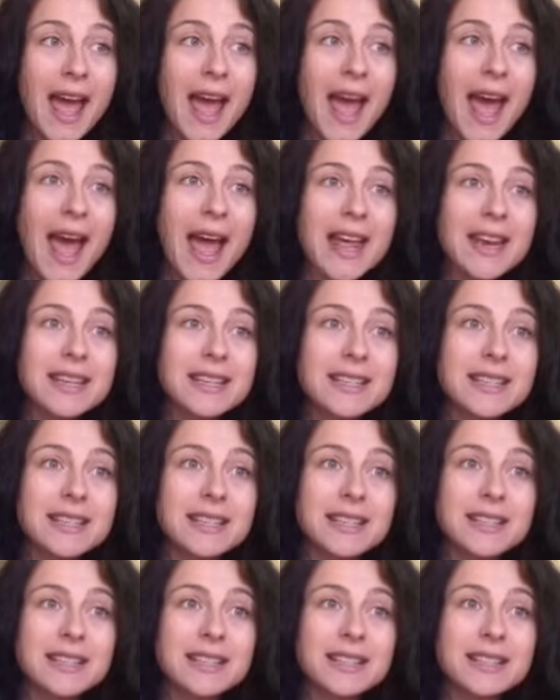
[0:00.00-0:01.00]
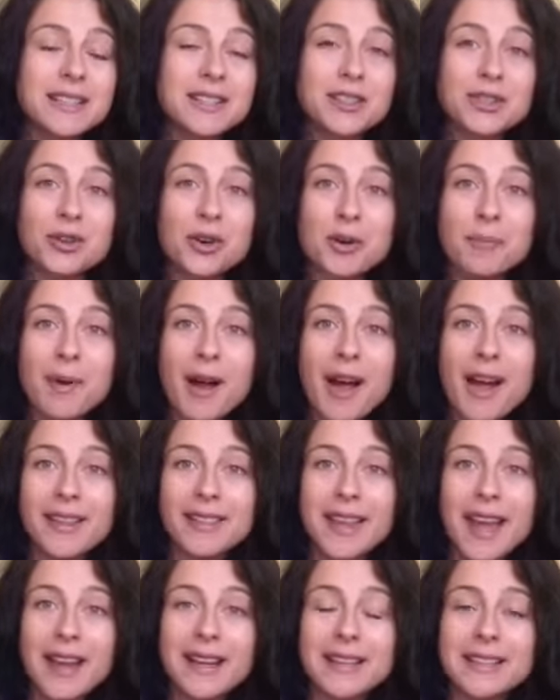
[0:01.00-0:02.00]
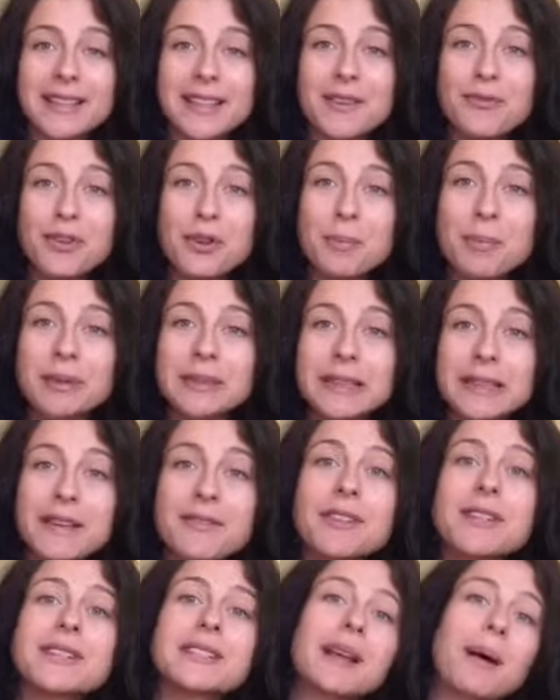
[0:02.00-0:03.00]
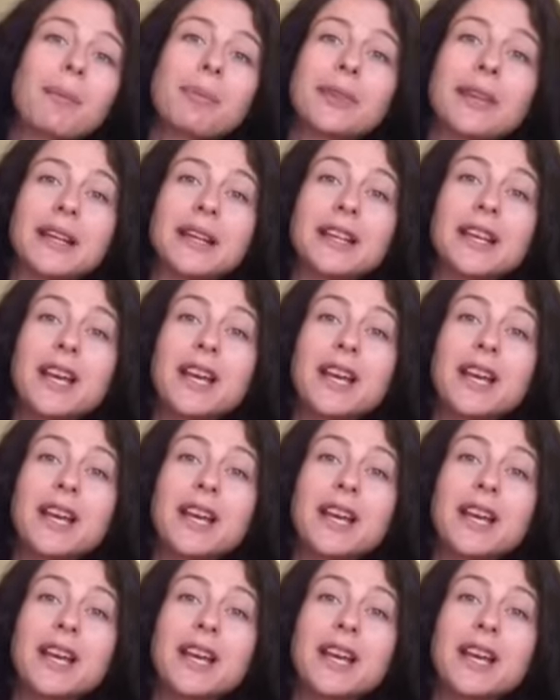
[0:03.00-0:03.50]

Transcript: And the story behind that is, if you believe in something,